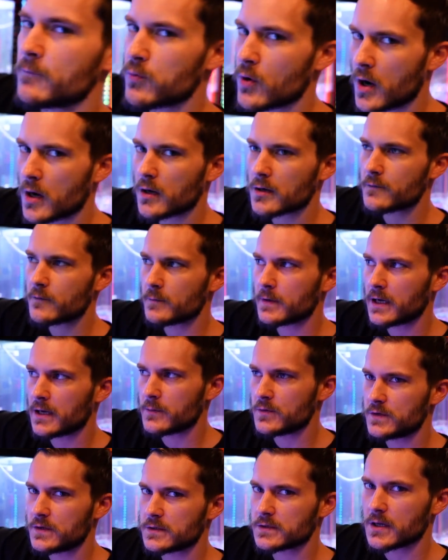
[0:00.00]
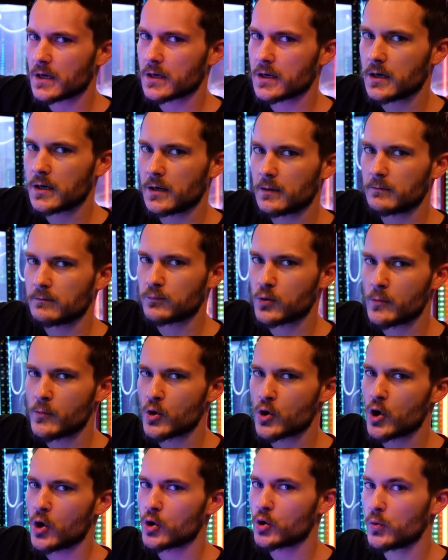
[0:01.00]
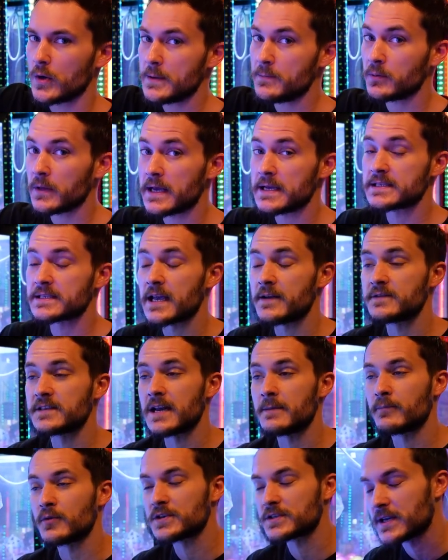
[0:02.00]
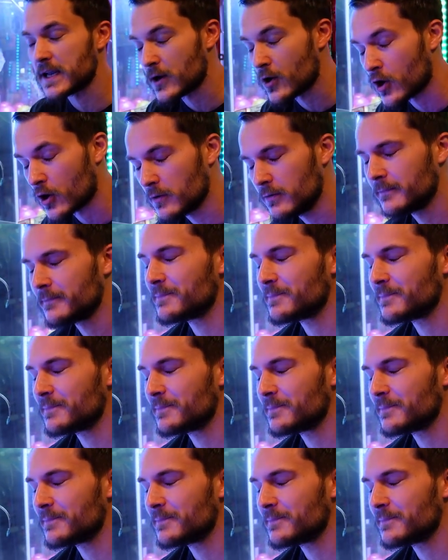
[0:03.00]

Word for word: product from candymachines.com? Promo code QuikPlay, save 10% on- Give